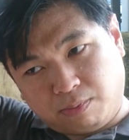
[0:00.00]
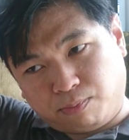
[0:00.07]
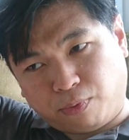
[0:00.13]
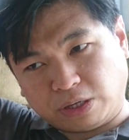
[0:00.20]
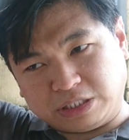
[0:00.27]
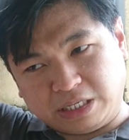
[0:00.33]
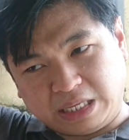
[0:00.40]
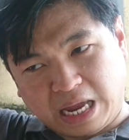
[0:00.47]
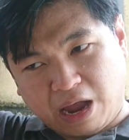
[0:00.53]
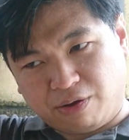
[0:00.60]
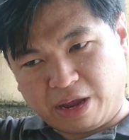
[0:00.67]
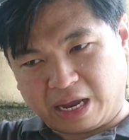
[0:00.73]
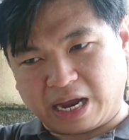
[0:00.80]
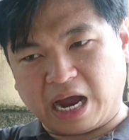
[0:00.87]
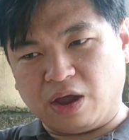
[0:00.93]
press it down
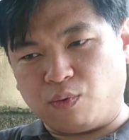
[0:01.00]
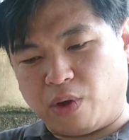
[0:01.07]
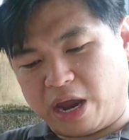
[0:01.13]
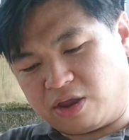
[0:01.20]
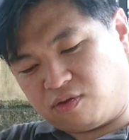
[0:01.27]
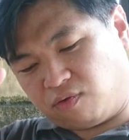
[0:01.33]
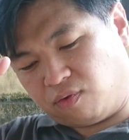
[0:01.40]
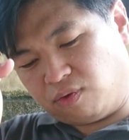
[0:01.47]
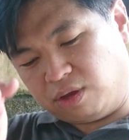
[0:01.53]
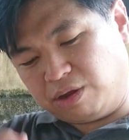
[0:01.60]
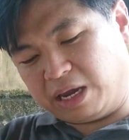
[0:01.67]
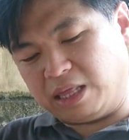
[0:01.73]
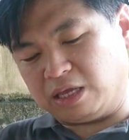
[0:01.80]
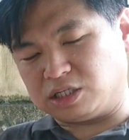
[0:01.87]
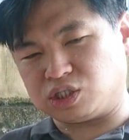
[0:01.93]
and cut right through. You
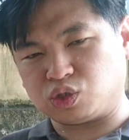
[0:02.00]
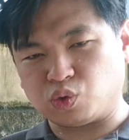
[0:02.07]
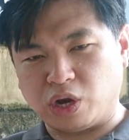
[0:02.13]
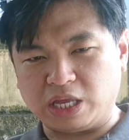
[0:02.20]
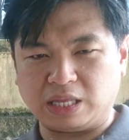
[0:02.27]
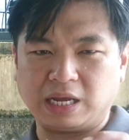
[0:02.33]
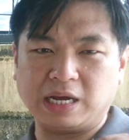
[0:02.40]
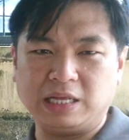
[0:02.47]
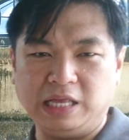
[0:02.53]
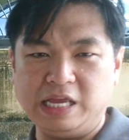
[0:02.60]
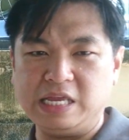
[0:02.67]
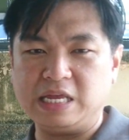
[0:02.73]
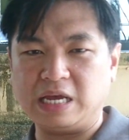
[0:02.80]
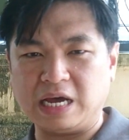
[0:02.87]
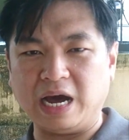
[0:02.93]
get a straight,
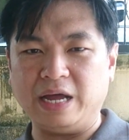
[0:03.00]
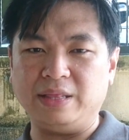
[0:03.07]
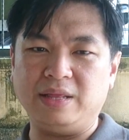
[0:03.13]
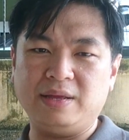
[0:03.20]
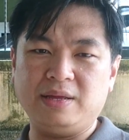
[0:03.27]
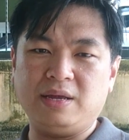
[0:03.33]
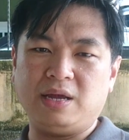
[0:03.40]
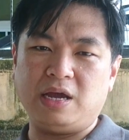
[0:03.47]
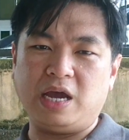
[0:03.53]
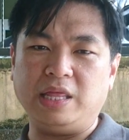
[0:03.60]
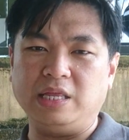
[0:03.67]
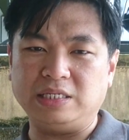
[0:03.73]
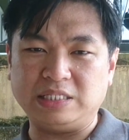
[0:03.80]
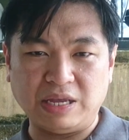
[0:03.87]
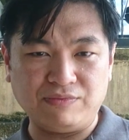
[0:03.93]
clean cut,
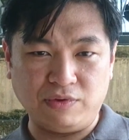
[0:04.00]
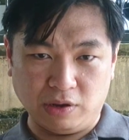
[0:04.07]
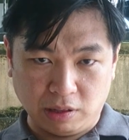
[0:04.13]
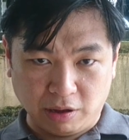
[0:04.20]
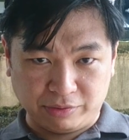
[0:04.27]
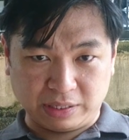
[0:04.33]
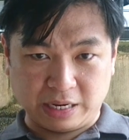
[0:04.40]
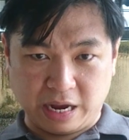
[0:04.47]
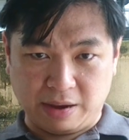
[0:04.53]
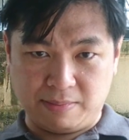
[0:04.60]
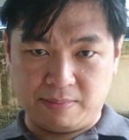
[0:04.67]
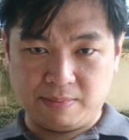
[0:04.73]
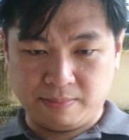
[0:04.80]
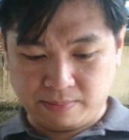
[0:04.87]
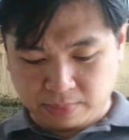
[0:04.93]
and it saves you a lot of time.
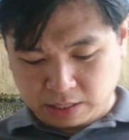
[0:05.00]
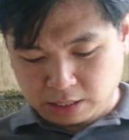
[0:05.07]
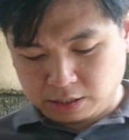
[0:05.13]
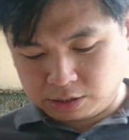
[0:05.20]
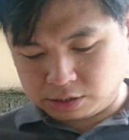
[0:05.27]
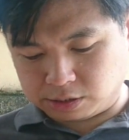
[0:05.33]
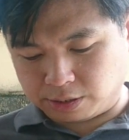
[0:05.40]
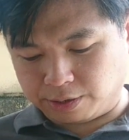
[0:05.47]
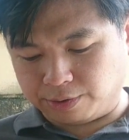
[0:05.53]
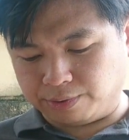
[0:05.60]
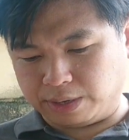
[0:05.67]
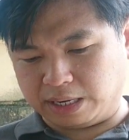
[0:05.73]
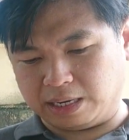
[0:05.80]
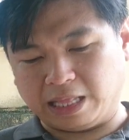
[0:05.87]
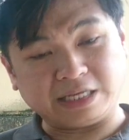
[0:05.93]
So
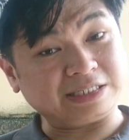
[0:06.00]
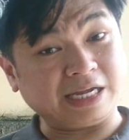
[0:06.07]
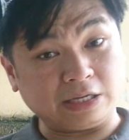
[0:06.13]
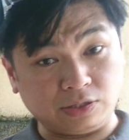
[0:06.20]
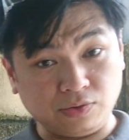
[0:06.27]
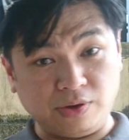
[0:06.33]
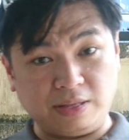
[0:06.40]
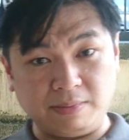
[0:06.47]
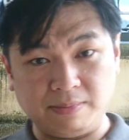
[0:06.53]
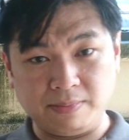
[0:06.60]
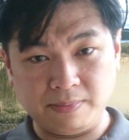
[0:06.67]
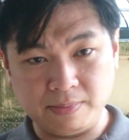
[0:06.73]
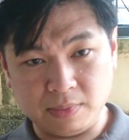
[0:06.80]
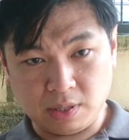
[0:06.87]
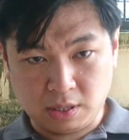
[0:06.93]
let's get to it.
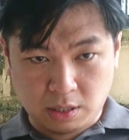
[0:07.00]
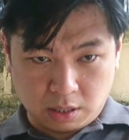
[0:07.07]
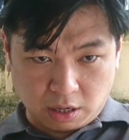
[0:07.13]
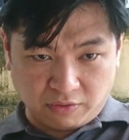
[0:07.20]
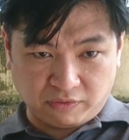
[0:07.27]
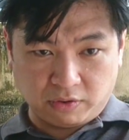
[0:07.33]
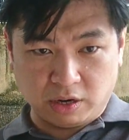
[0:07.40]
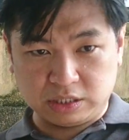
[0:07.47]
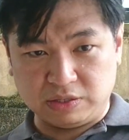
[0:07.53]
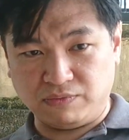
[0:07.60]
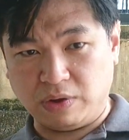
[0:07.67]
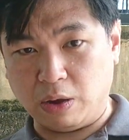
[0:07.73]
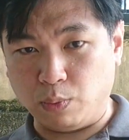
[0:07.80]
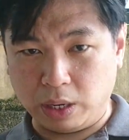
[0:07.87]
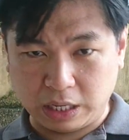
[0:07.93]
Of course, if
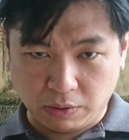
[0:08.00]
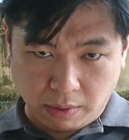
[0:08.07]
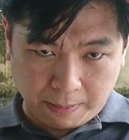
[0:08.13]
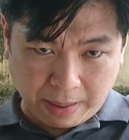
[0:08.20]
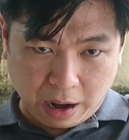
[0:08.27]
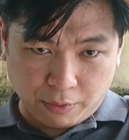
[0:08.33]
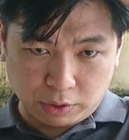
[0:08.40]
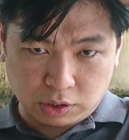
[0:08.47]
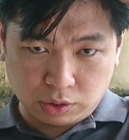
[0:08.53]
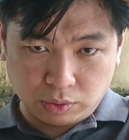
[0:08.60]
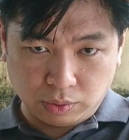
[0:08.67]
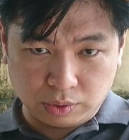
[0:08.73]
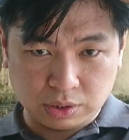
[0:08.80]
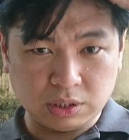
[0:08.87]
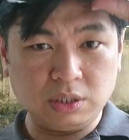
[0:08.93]
you are working with power
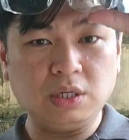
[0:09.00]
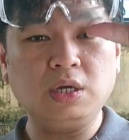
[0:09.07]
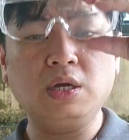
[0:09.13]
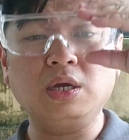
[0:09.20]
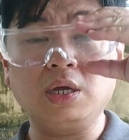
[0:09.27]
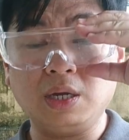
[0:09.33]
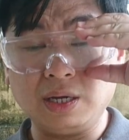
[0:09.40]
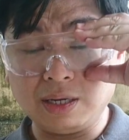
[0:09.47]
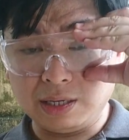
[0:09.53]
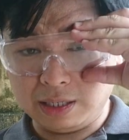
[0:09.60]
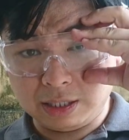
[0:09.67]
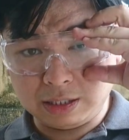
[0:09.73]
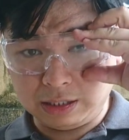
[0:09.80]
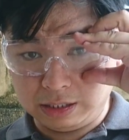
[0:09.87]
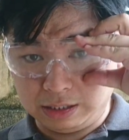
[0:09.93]
tools,
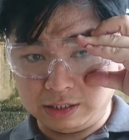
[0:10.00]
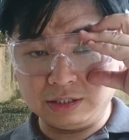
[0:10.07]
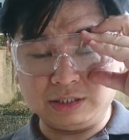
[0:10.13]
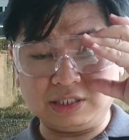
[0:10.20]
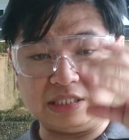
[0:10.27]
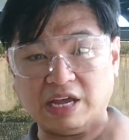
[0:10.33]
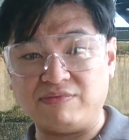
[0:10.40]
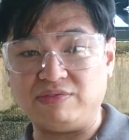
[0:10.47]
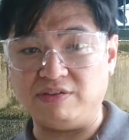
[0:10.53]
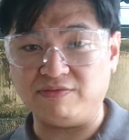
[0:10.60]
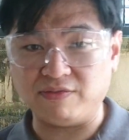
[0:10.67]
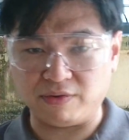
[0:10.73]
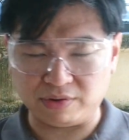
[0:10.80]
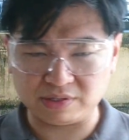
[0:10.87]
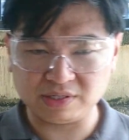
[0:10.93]
safety
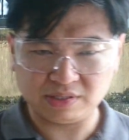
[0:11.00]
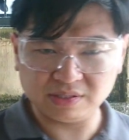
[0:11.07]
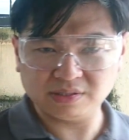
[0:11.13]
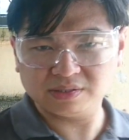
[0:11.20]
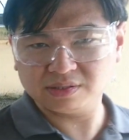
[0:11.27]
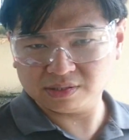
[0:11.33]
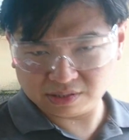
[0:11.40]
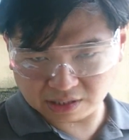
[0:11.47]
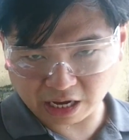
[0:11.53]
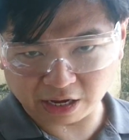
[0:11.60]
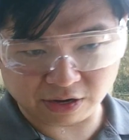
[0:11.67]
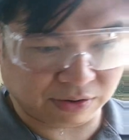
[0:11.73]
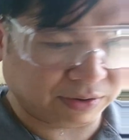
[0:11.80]
first. Thank